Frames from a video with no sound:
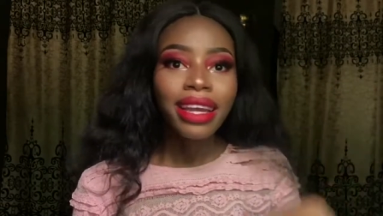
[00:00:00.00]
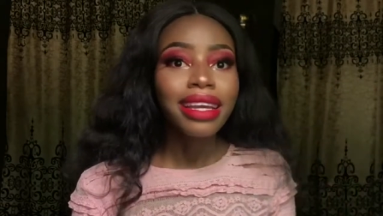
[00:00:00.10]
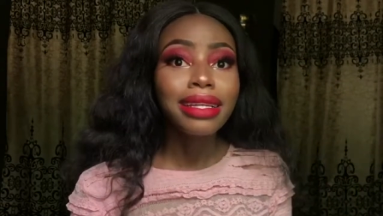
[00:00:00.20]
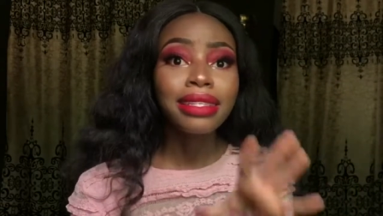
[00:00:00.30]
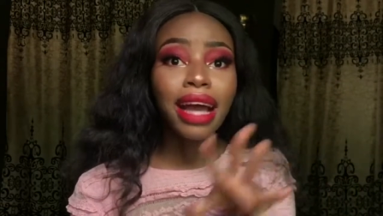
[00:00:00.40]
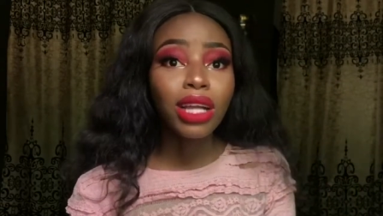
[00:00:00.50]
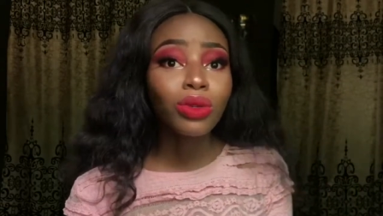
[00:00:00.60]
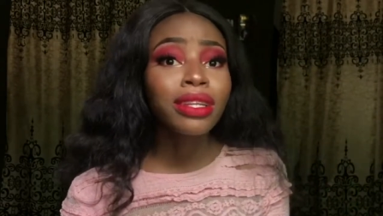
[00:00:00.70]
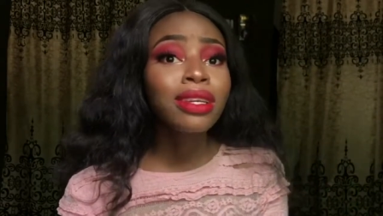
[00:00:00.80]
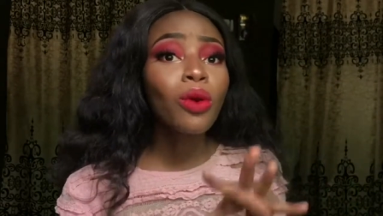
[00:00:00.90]
It is
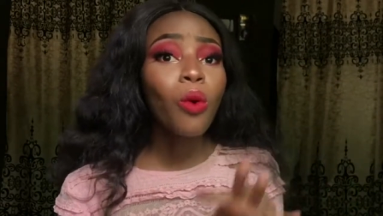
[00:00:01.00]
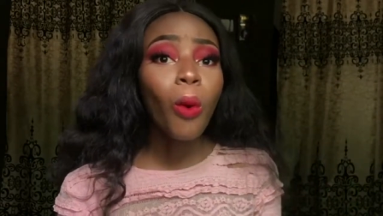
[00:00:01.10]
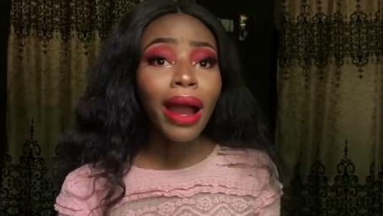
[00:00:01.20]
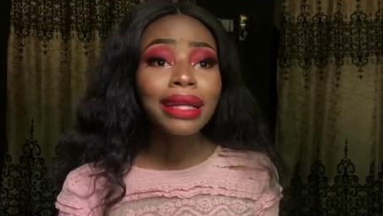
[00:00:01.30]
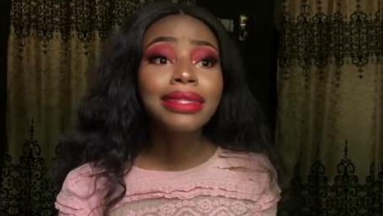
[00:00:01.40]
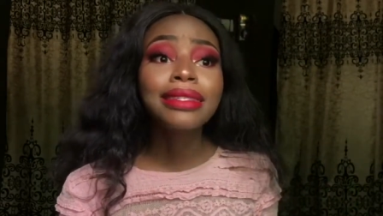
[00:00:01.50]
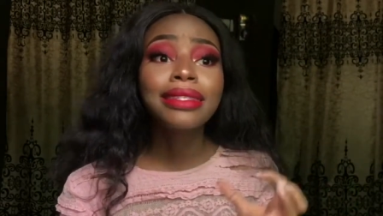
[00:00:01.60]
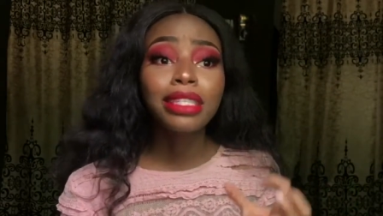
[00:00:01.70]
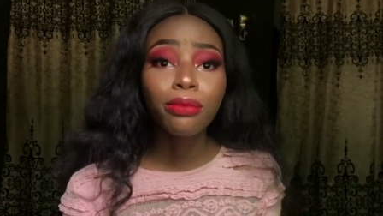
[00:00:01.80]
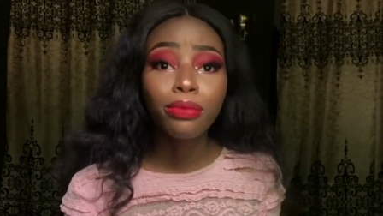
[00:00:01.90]
actually quite
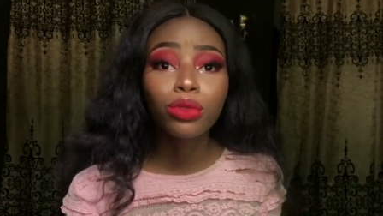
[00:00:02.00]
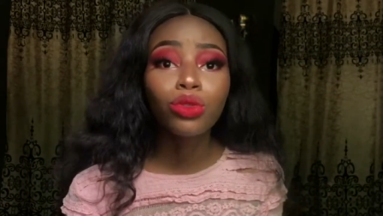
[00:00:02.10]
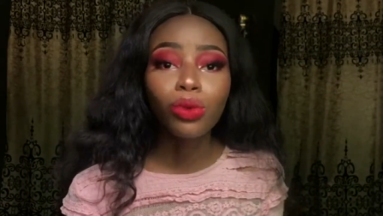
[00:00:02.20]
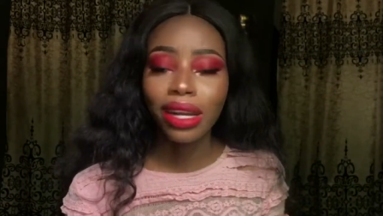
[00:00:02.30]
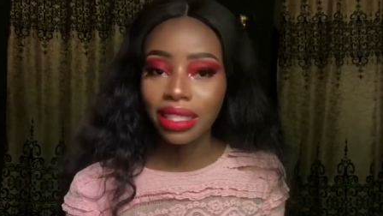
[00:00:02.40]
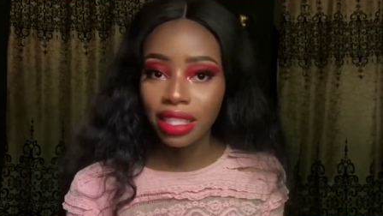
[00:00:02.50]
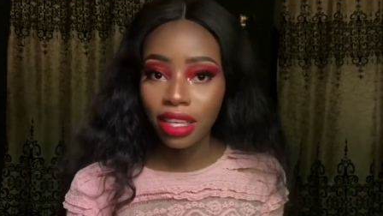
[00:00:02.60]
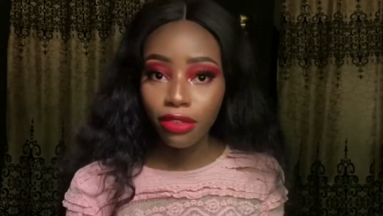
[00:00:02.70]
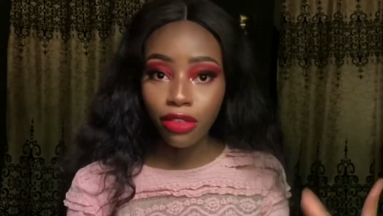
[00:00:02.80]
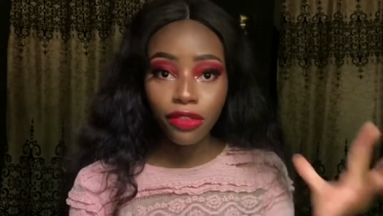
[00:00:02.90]
simple to
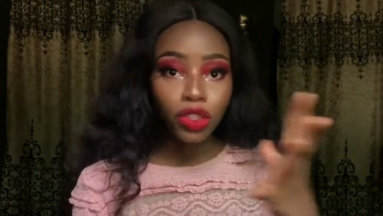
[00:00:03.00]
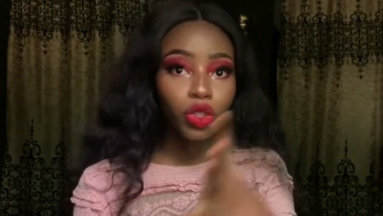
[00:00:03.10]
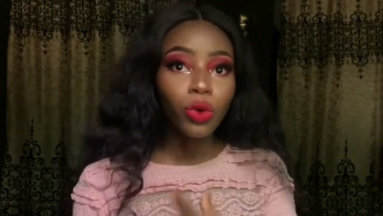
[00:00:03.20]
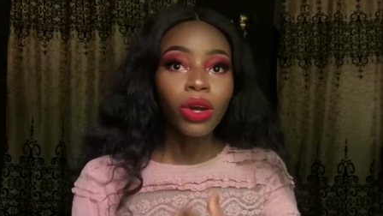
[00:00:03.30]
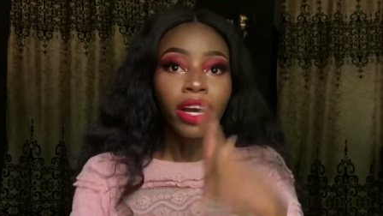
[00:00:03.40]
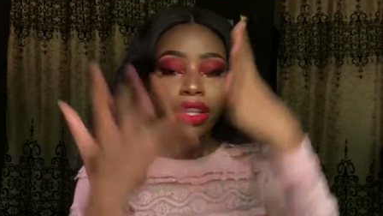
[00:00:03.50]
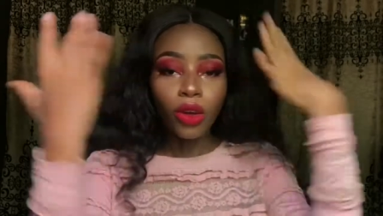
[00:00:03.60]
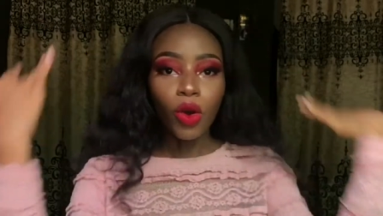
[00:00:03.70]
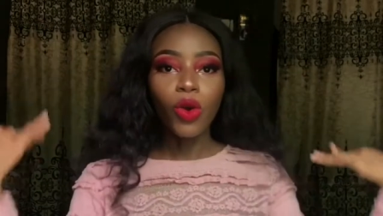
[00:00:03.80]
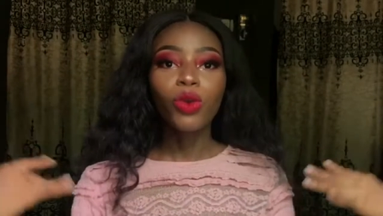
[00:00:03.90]
achieve, even though
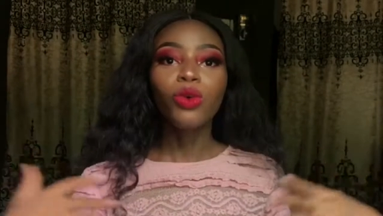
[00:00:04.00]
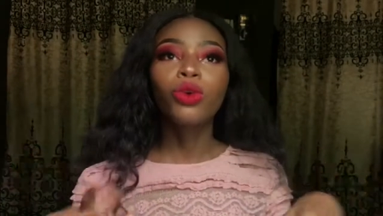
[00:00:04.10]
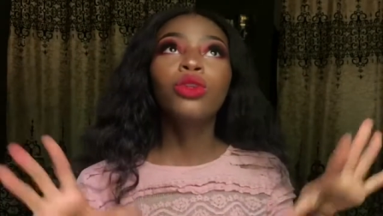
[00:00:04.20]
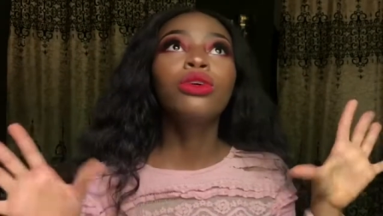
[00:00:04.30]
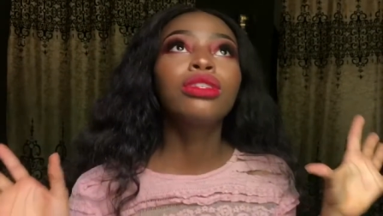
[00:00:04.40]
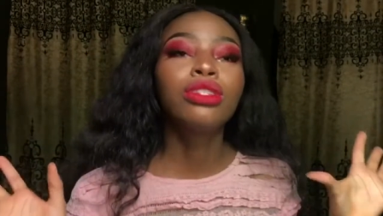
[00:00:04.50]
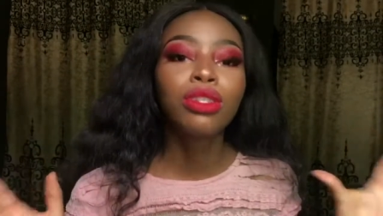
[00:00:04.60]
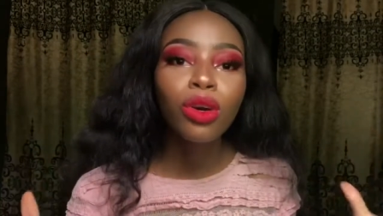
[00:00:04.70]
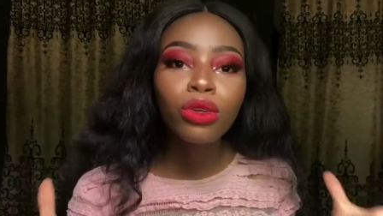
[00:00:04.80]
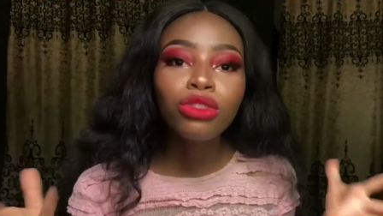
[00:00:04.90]
the whole look looks
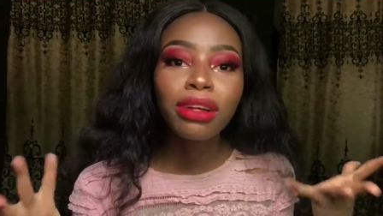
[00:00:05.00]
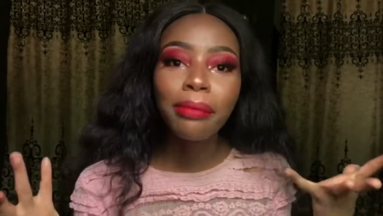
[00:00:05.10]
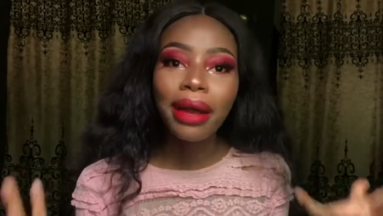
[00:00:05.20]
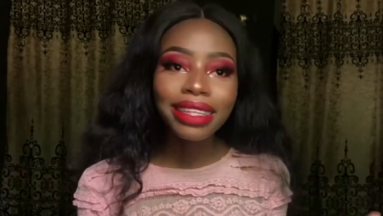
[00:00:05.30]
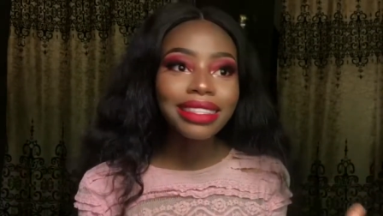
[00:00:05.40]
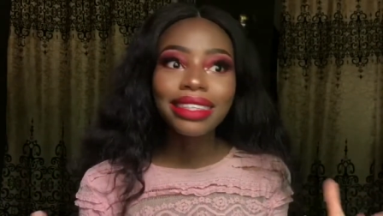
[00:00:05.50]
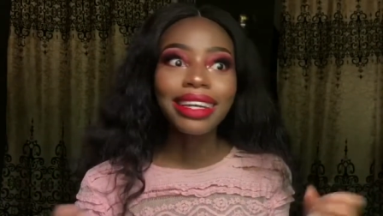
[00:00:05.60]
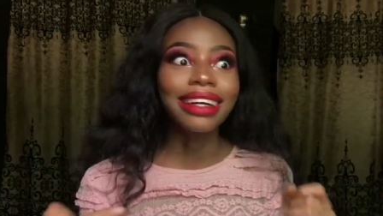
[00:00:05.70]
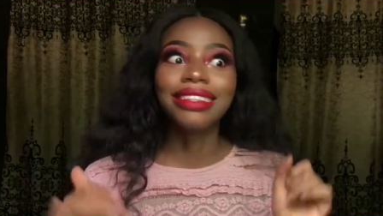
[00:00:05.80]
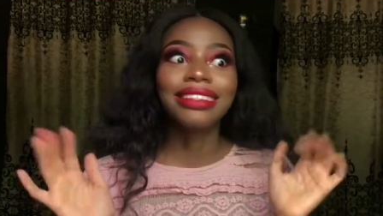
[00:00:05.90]
so
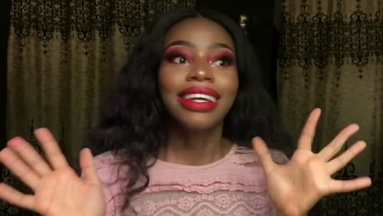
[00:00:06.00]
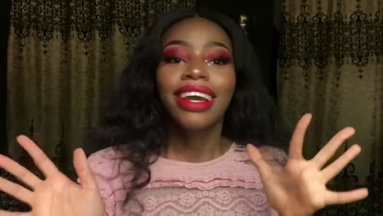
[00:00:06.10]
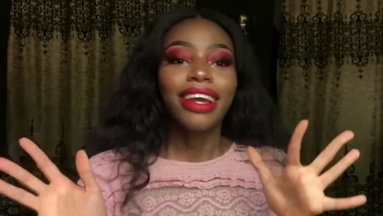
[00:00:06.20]
dramatic and,